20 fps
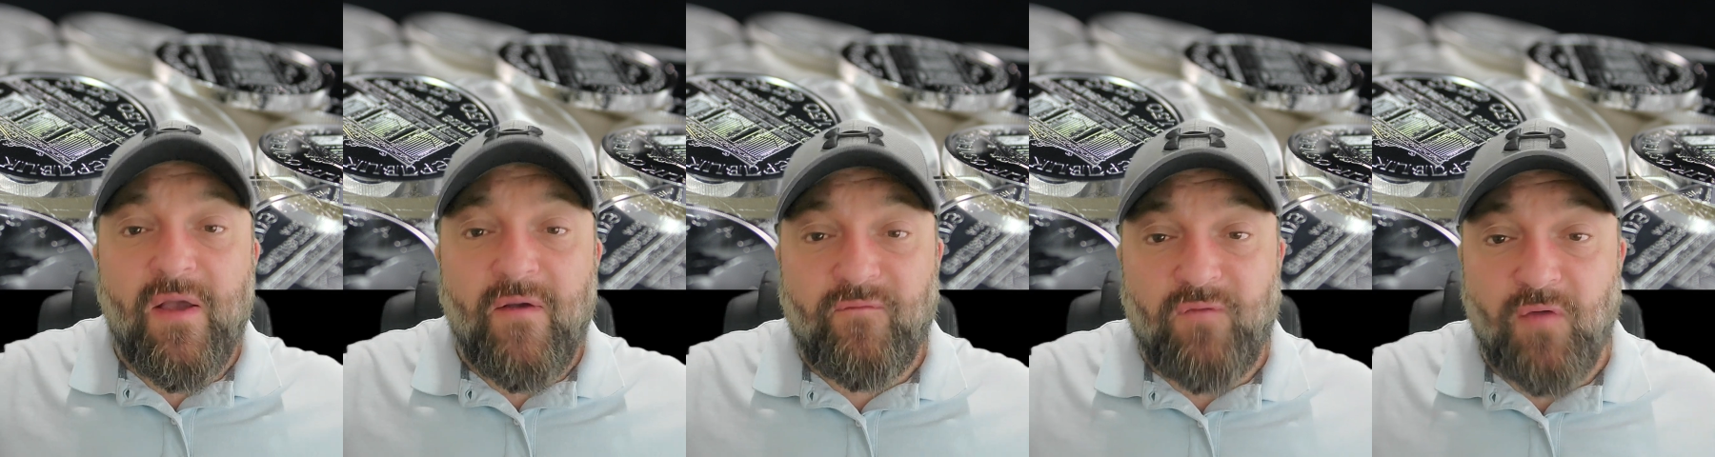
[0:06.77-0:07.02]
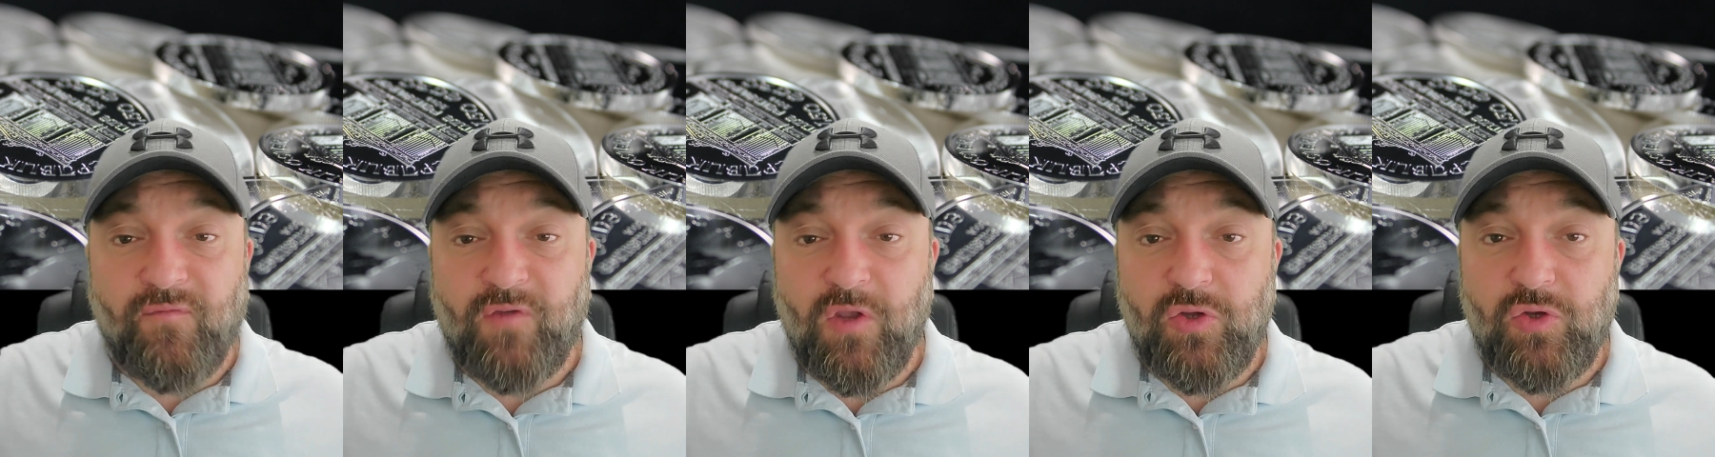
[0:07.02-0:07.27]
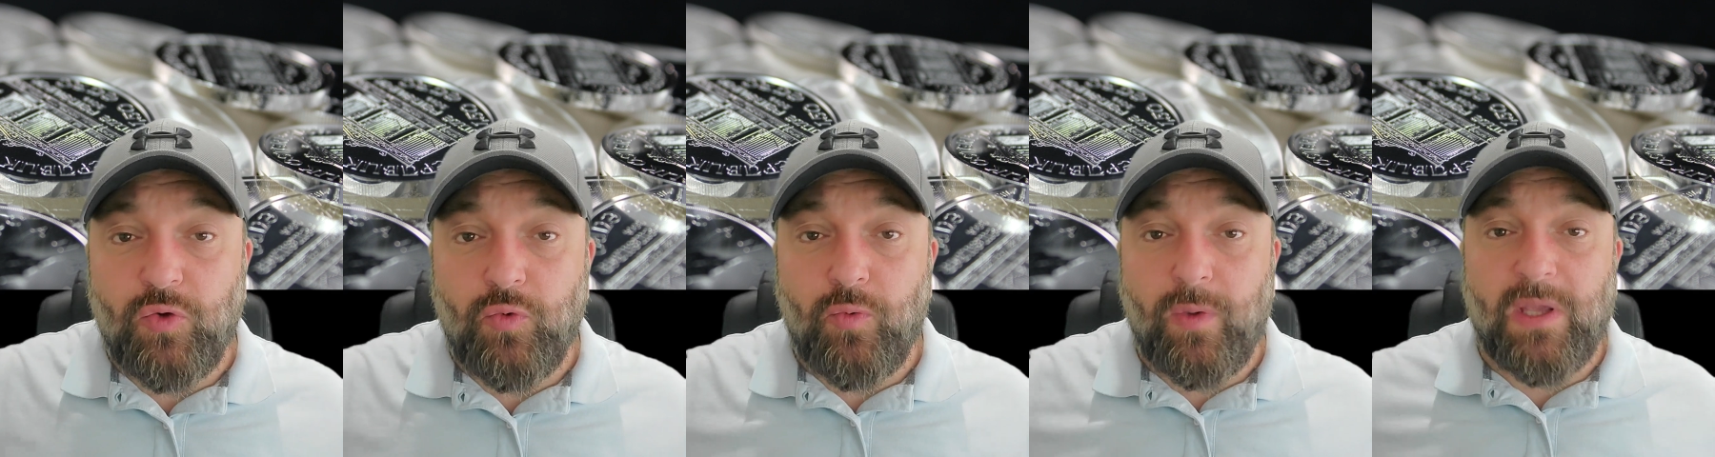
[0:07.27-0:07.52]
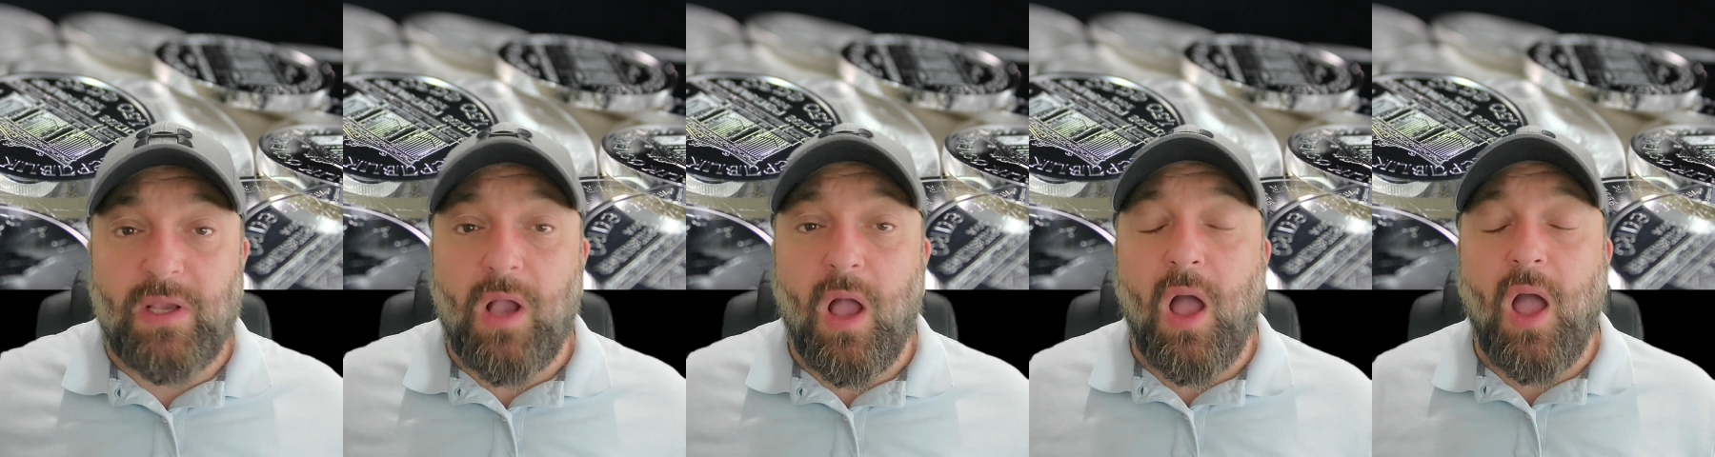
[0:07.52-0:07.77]

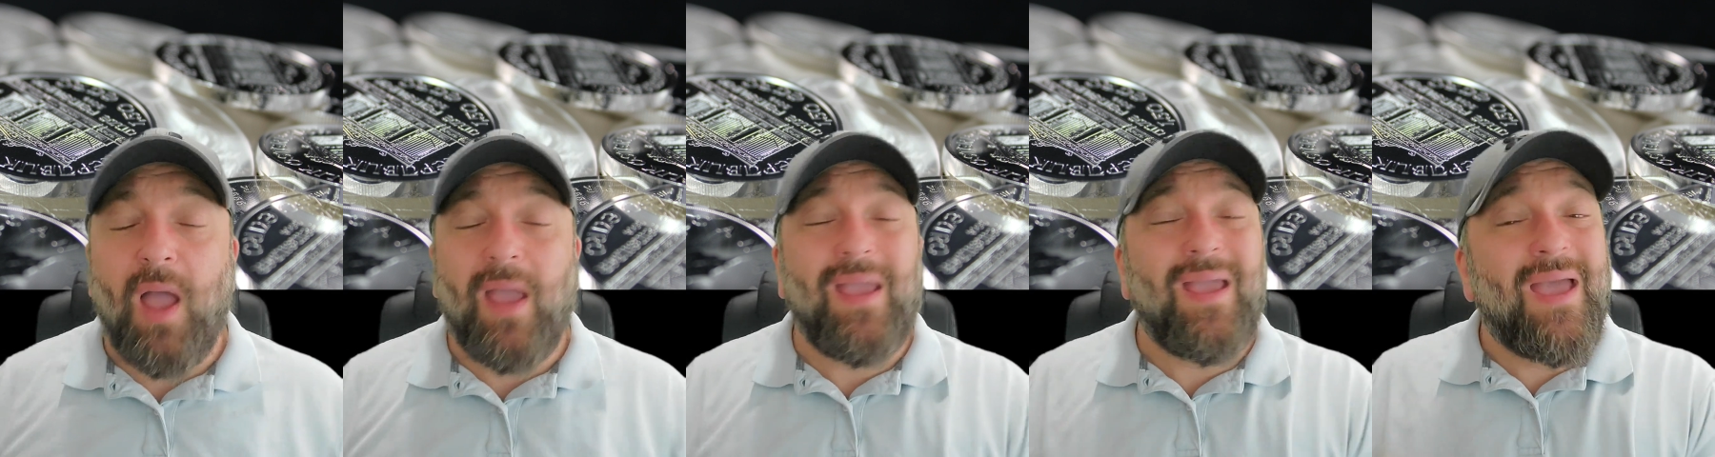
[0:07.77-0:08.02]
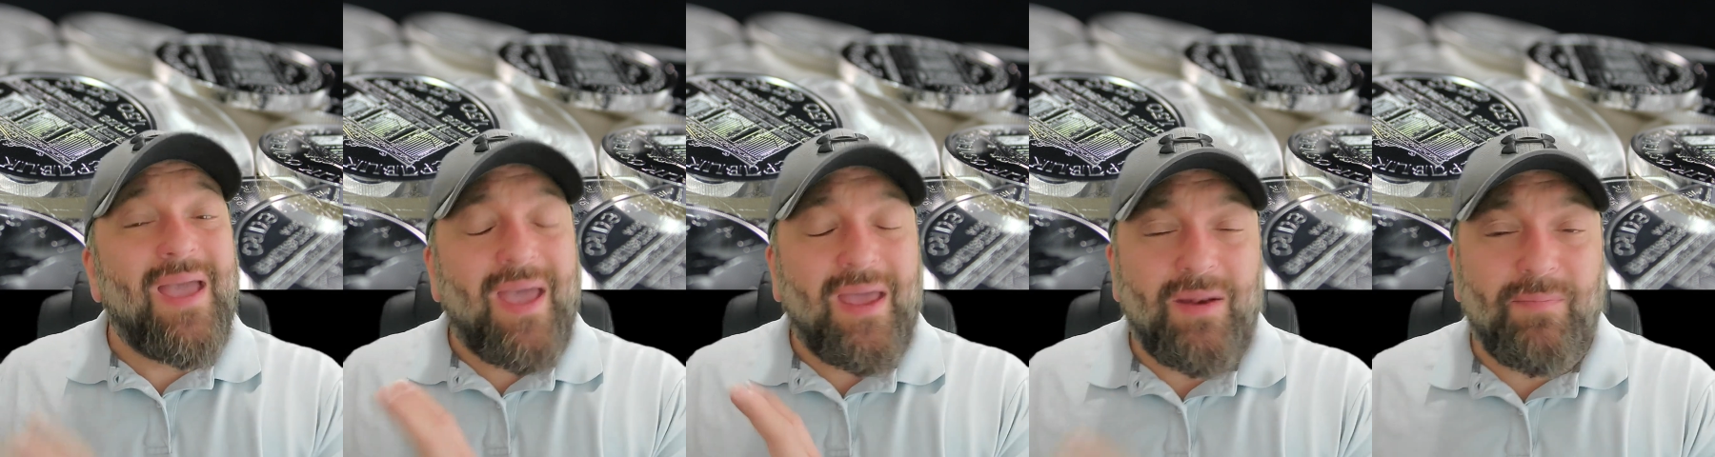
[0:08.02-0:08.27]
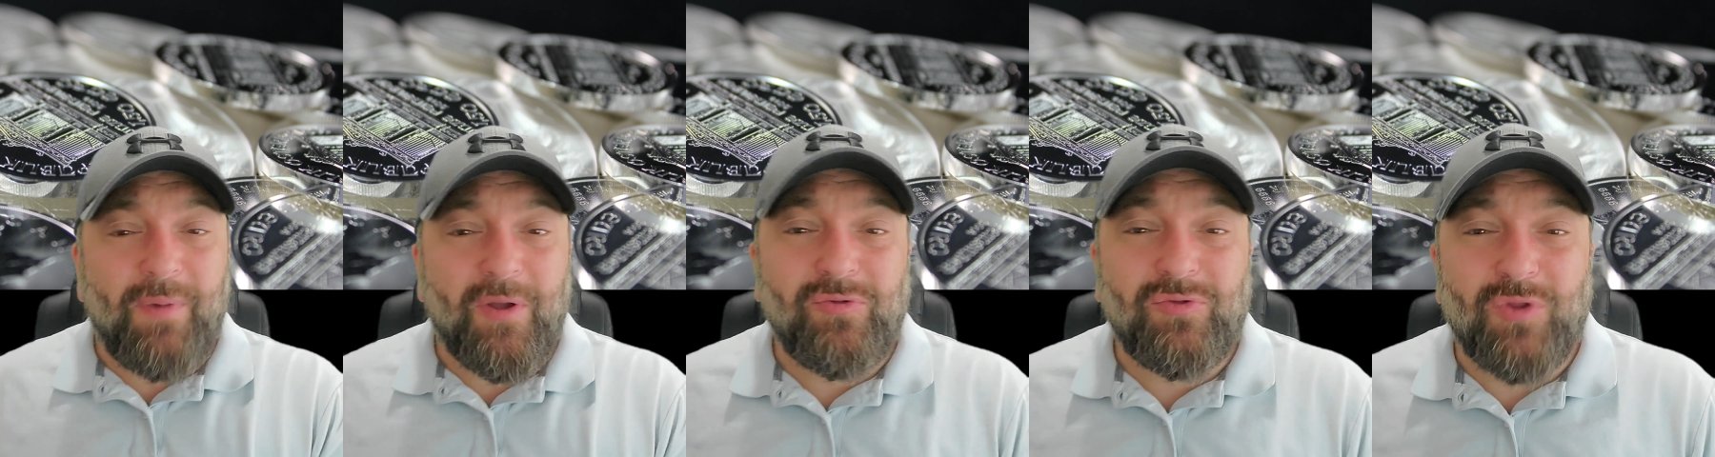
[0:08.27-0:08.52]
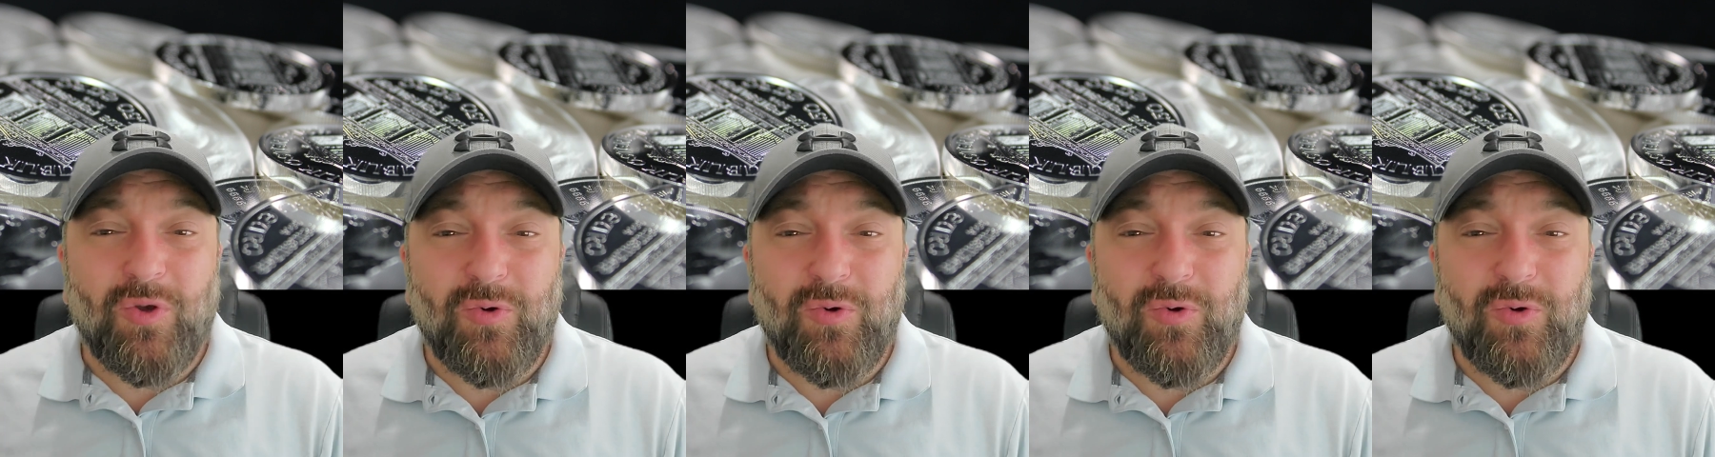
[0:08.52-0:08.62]
52-week high at about